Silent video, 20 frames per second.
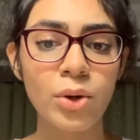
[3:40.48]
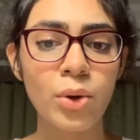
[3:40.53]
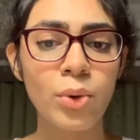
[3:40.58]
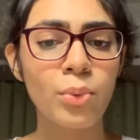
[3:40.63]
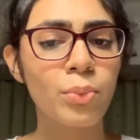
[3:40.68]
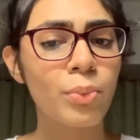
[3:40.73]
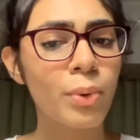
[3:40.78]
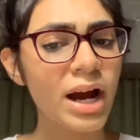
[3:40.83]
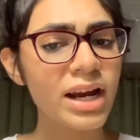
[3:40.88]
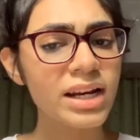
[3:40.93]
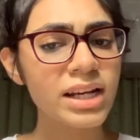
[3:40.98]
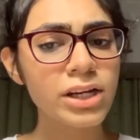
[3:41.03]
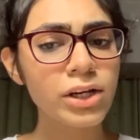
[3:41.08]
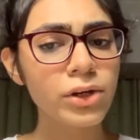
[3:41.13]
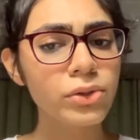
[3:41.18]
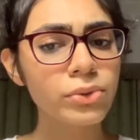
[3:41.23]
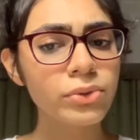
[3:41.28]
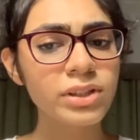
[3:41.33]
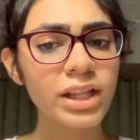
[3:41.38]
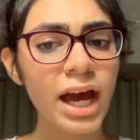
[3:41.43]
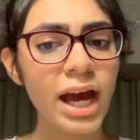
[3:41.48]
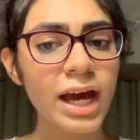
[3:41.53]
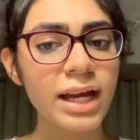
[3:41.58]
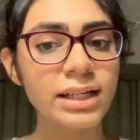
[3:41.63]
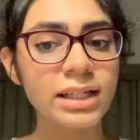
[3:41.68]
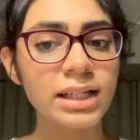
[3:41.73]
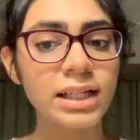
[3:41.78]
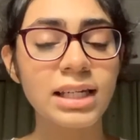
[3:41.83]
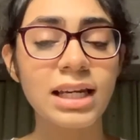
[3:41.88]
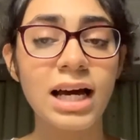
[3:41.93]
Why did you do that?
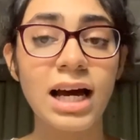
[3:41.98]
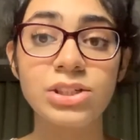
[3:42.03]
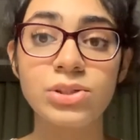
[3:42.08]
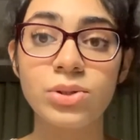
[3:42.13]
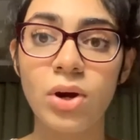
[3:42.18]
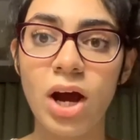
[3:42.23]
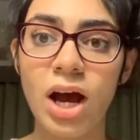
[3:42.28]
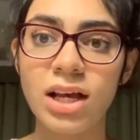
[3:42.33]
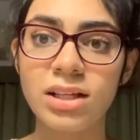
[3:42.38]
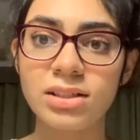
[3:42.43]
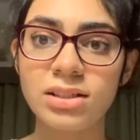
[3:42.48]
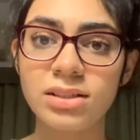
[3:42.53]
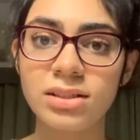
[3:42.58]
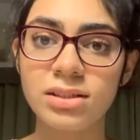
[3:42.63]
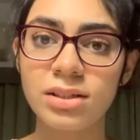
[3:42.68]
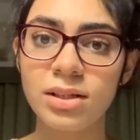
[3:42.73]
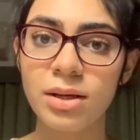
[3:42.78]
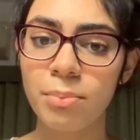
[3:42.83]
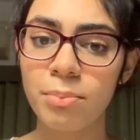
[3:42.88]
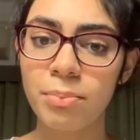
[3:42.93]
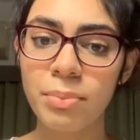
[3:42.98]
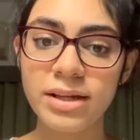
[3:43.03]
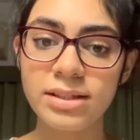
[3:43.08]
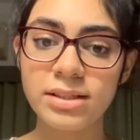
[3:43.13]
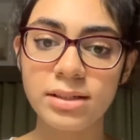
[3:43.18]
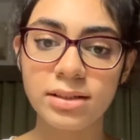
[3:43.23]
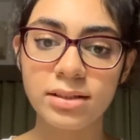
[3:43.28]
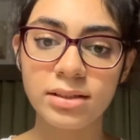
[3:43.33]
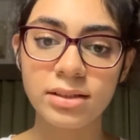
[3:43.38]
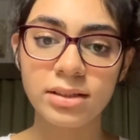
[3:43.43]
Lajo asks,
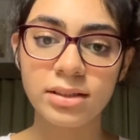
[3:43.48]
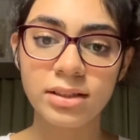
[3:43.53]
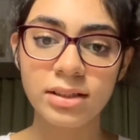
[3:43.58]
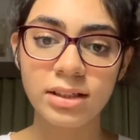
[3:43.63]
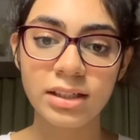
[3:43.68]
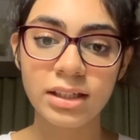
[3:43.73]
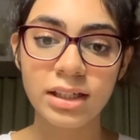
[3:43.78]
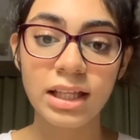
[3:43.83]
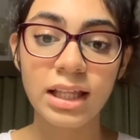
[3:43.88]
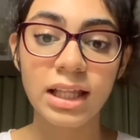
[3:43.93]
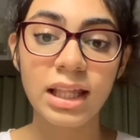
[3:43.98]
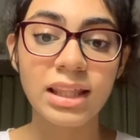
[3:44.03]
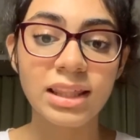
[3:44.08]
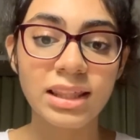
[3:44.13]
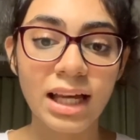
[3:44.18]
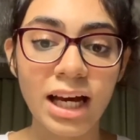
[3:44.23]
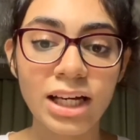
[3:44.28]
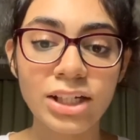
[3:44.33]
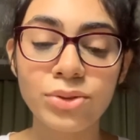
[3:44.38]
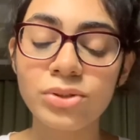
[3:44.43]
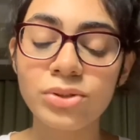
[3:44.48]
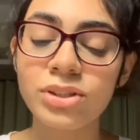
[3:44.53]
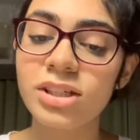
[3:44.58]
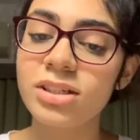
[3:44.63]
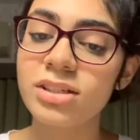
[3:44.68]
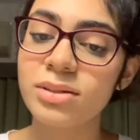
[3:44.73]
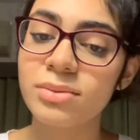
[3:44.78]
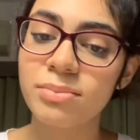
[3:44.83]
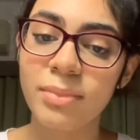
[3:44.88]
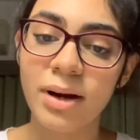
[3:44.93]
puzzled. Dadu
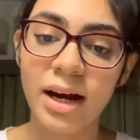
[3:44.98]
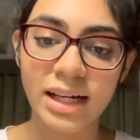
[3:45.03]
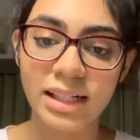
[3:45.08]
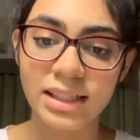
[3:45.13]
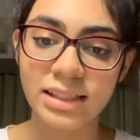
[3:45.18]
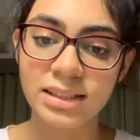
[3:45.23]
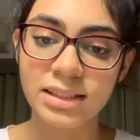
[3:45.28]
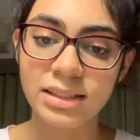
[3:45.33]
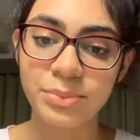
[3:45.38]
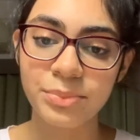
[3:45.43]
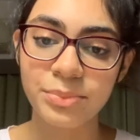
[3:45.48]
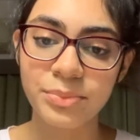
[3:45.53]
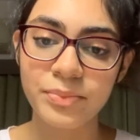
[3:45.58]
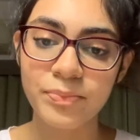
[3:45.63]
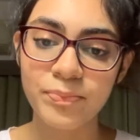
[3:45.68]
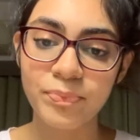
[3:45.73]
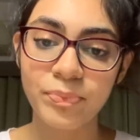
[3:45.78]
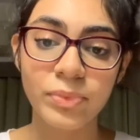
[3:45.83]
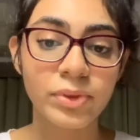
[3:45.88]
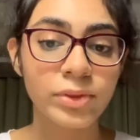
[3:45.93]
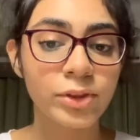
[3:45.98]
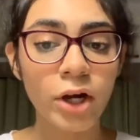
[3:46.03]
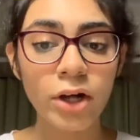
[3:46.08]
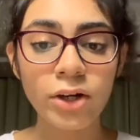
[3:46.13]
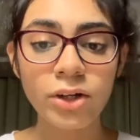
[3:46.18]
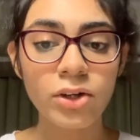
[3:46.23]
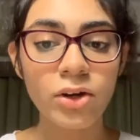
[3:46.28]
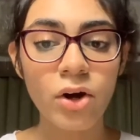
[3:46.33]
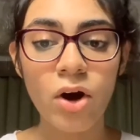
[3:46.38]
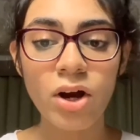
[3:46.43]
just smiles.
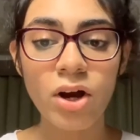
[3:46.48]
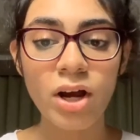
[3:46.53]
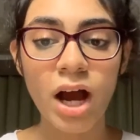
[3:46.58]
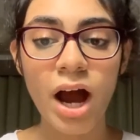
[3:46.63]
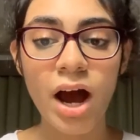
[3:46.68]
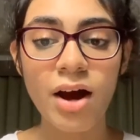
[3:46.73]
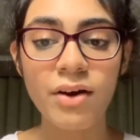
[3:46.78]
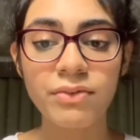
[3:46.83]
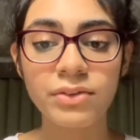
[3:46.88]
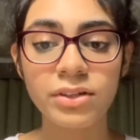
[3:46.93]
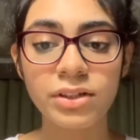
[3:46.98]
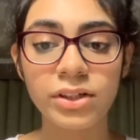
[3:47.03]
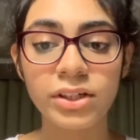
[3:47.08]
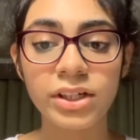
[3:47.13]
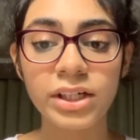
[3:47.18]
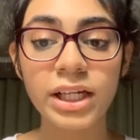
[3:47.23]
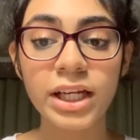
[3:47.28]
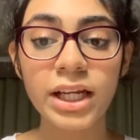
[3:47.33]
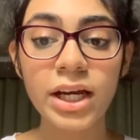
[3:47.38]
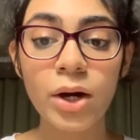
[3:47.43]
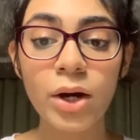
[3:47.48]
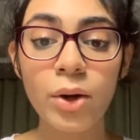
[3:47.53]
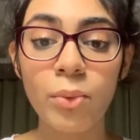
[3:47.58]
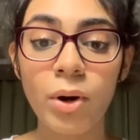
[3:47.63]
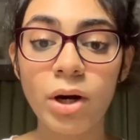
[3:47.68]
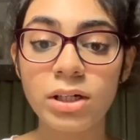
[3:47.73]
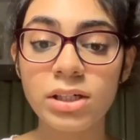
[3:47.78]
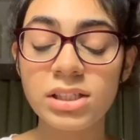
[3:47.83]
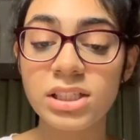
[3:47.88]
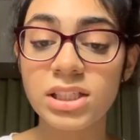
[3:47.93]
Not long after, clear
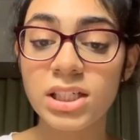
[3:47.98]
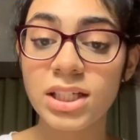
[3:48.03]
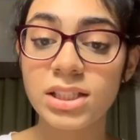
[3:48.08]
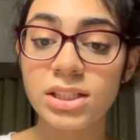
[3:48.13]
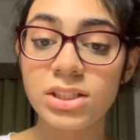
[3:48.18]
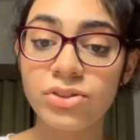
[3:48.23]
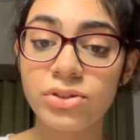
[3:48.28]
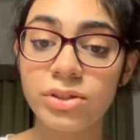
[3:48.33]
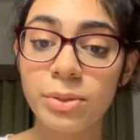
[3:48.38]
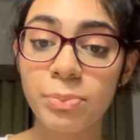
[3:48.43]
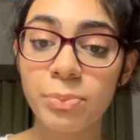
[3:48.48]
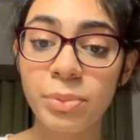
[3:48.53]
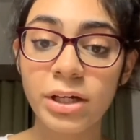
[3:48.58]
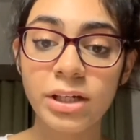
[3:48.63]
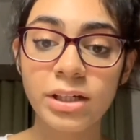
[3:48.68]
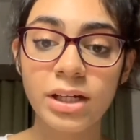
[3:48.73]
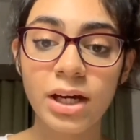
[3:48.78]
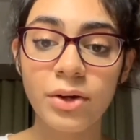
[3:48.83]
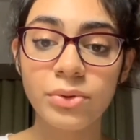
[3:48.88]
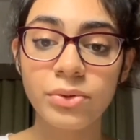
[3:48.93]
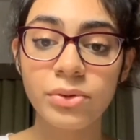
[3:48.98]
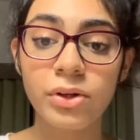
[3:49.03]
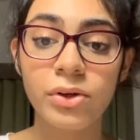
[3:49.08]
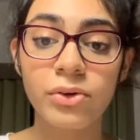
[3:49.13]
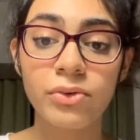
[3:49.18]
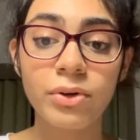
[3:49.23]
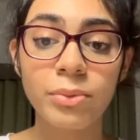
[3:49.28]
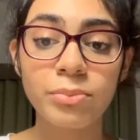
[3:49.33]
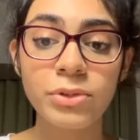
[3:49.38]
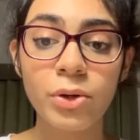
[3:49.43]
water starts dripping down
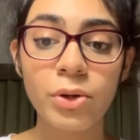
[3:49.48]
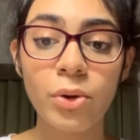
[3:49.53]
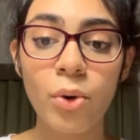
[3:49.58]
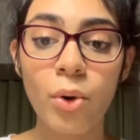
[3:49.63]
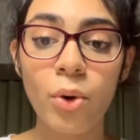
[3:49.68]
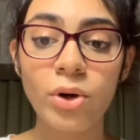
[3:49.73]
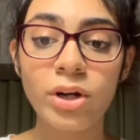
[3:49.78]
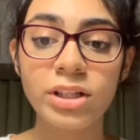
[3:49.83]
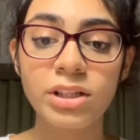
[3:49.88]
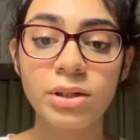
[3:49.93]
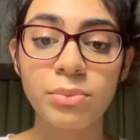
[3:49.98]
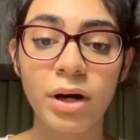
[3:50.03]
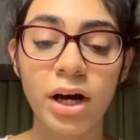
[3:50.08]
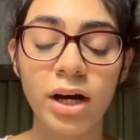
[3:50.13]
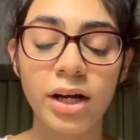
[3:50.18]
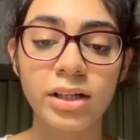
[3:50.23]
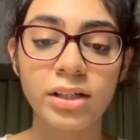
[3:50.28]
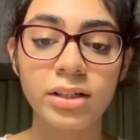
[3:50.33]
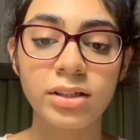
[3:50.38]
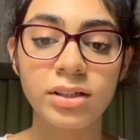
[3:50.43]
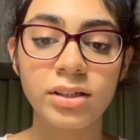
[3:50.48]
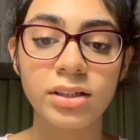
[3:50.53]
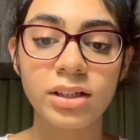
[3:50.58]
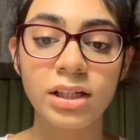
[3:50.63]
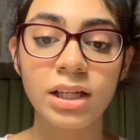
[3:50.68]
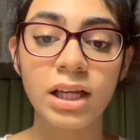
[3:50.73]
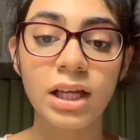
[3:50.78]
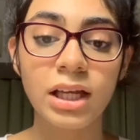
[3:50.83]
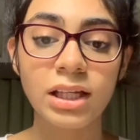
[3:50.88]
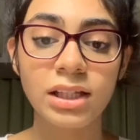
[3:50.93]
from the hole in the bucket.
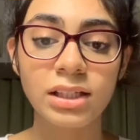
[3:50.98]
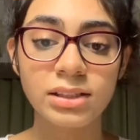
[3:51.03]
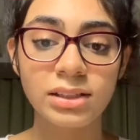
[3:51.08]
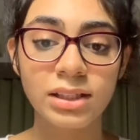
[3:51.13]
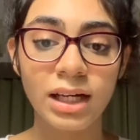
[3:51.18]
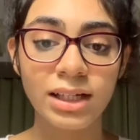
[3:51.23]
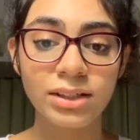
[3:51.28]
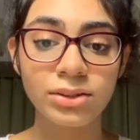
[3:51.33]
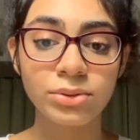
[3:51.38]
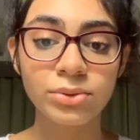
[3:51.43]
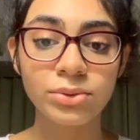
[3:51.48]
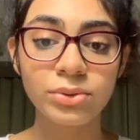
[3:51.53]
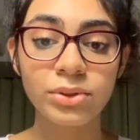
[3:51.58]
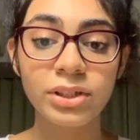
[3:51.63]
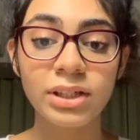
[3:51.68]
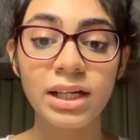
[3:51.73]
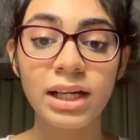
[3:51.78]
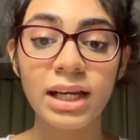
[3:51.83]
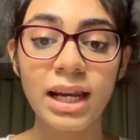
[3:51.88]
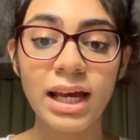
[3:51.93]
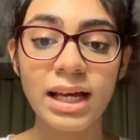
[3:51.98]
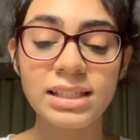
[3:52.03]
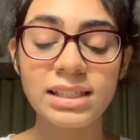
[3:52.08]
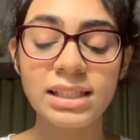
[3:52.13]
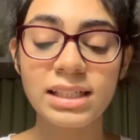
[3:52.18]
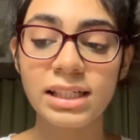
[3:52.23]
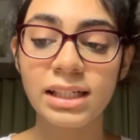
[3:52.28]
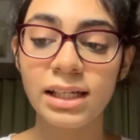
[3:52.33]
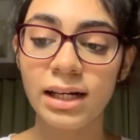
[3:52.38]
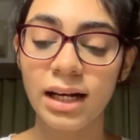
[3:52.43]
Dadu collects
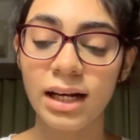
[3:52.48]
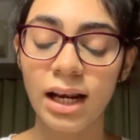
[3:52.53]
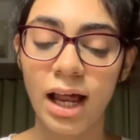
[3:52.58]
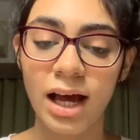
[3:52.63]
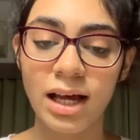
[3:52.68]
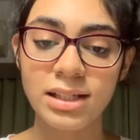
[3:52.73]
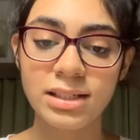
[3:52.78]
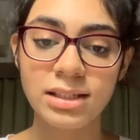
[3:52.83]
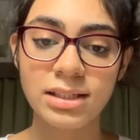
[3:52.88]
it in a glass.